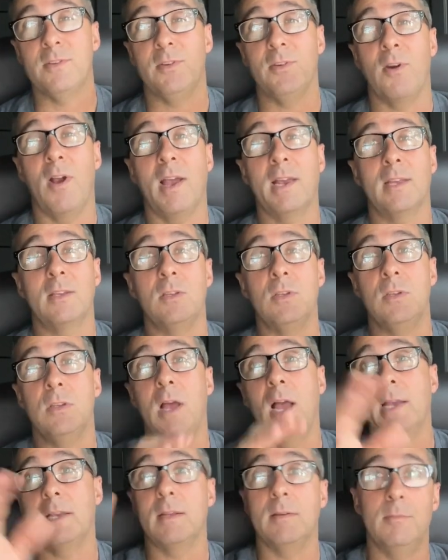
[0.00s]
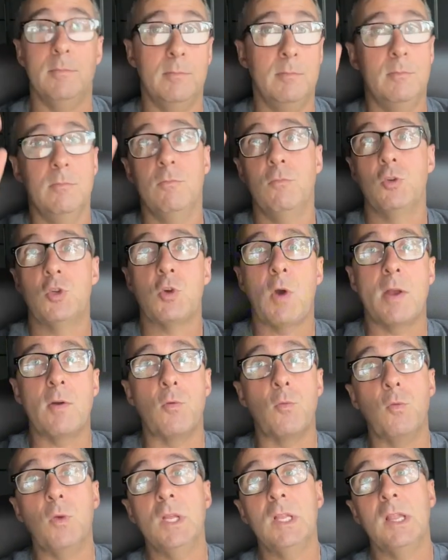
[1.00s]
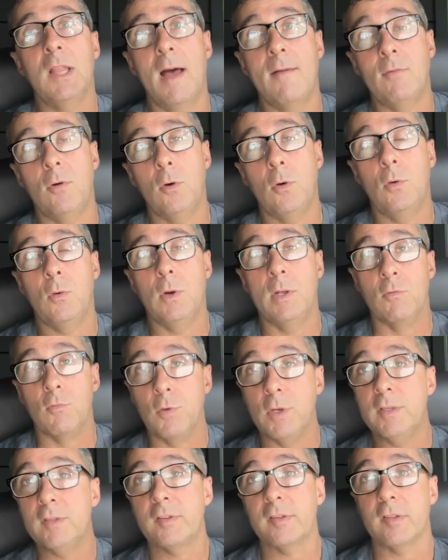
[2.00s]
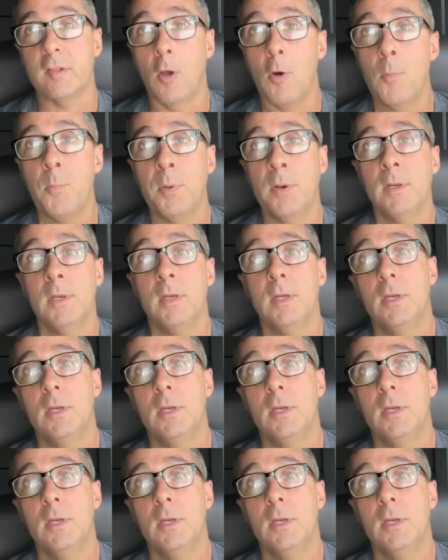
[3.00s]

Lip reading: here. I could try to re-level and re-slope